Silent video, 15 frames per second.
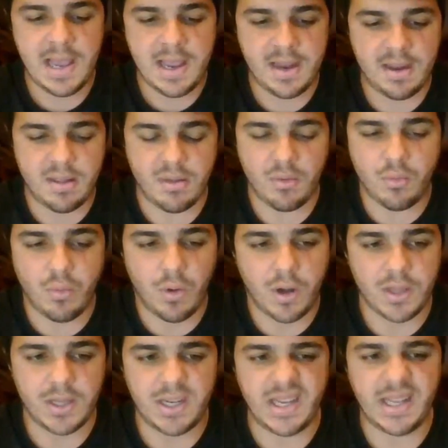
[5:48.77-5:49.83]
and the
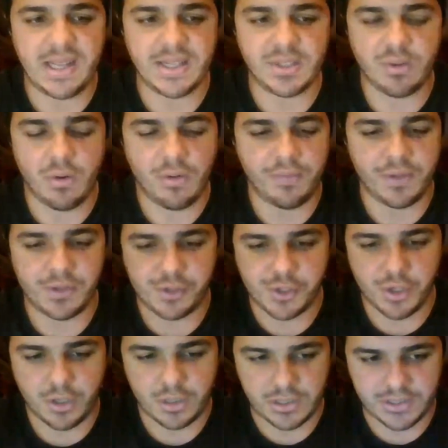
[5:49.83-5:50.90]
quality is off the
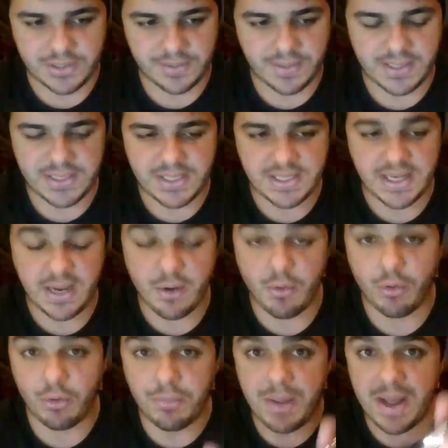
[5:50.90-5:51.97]
charts. This is a
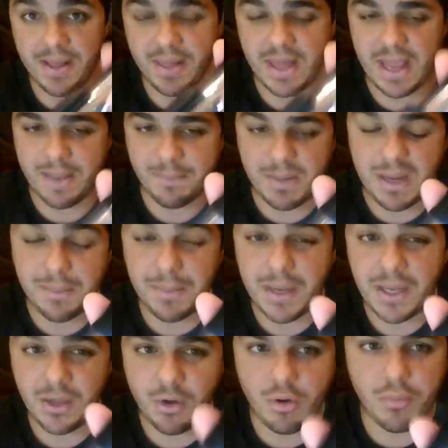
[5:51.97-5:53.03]
Corbanth
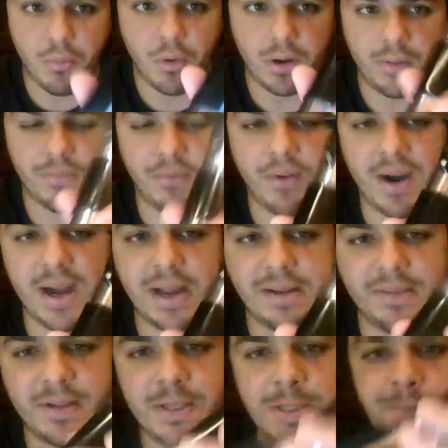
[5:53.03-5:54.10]
MPP
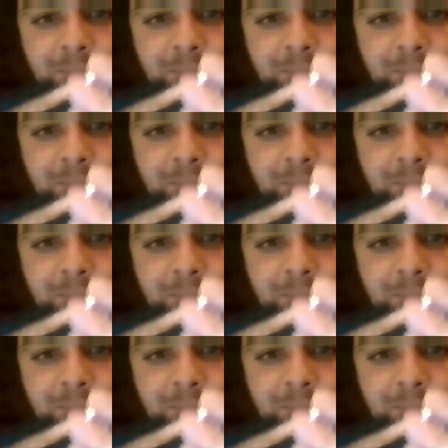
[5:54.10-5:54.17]
2.5,